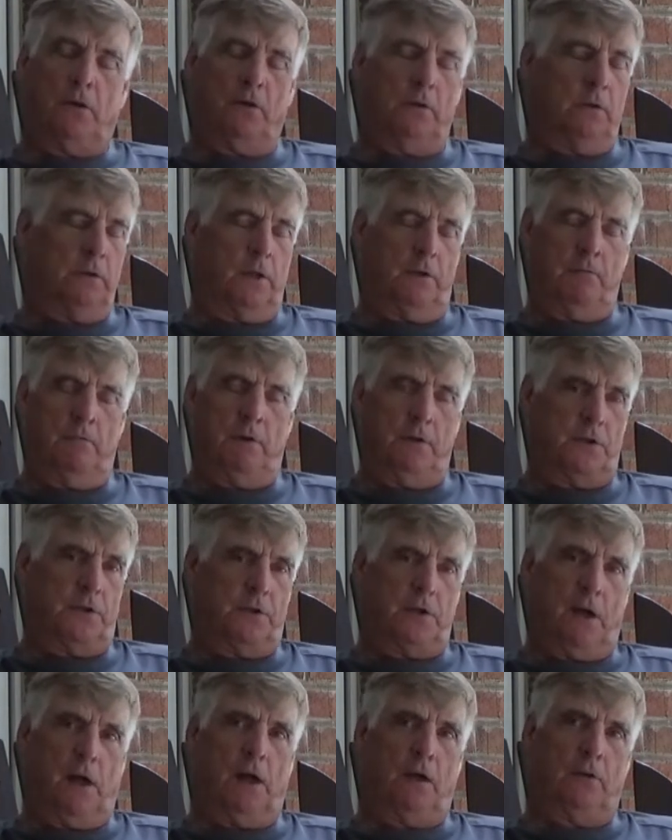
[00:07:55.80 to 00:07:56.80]
but
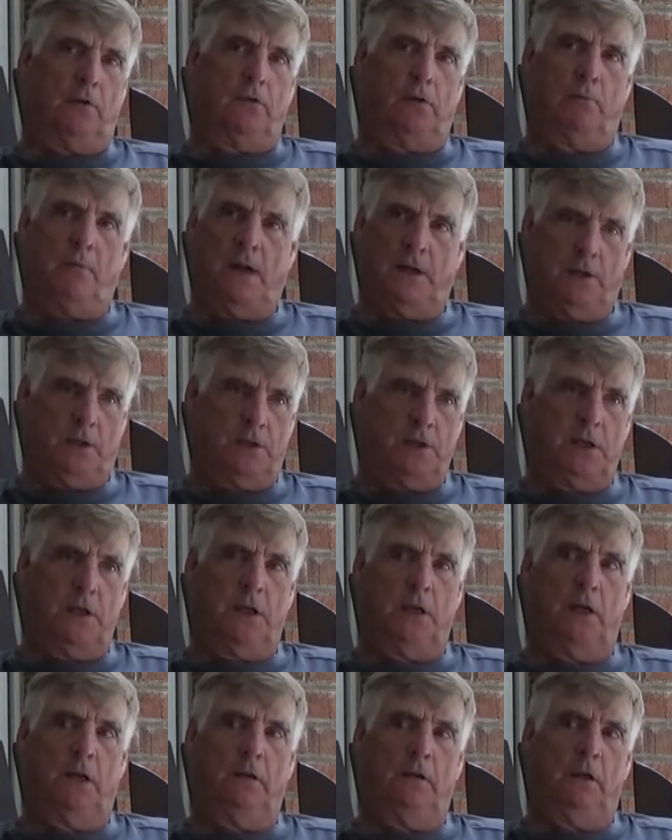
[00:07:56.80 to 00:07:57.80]
Colin was a
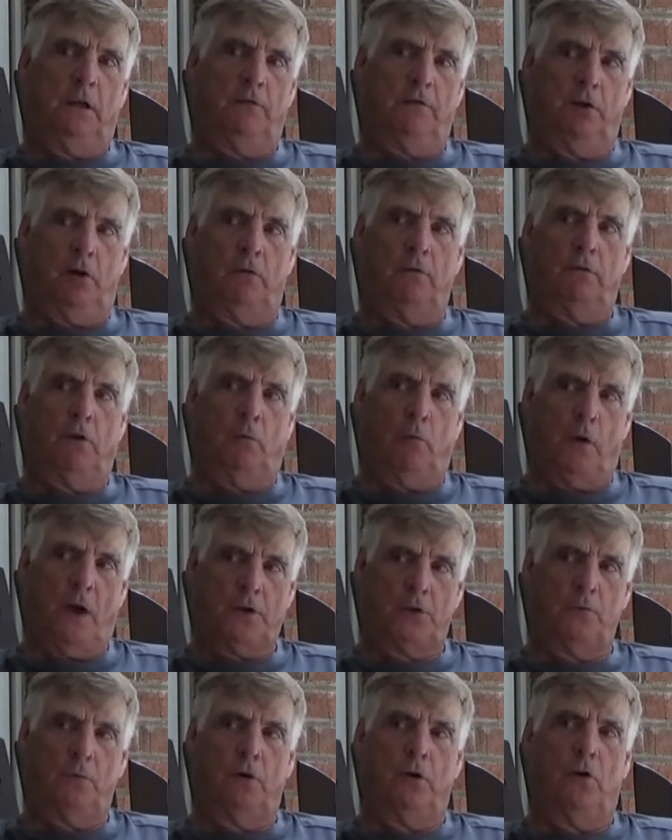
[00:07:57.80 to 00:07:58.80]
tremendous kid. Lived
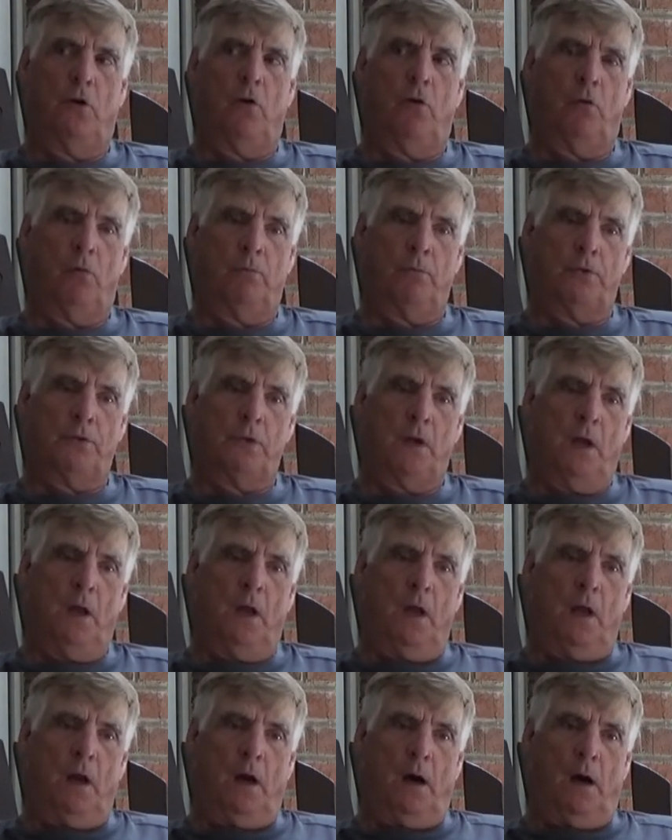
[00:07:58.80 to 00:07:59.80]
over in Westwood
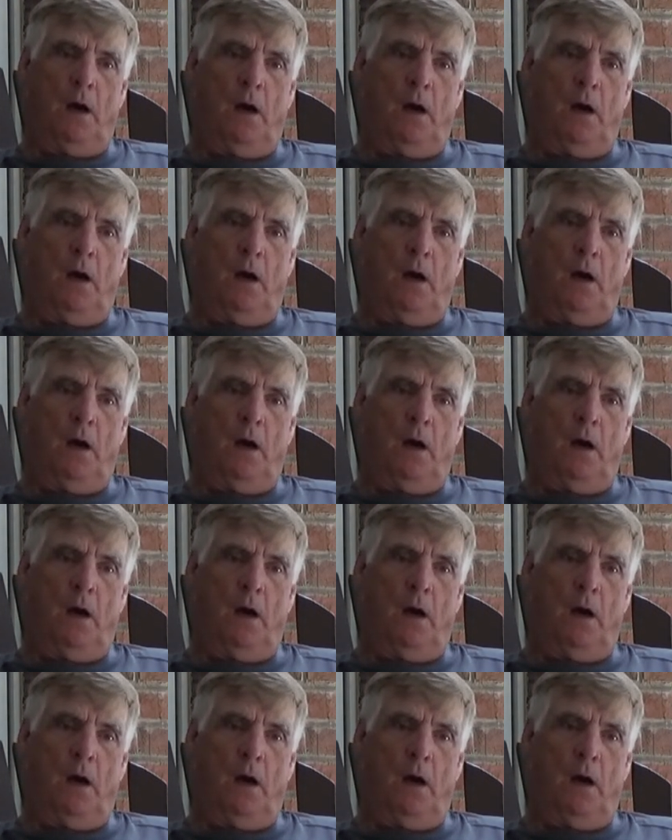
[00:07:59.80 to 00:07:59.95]
Homes.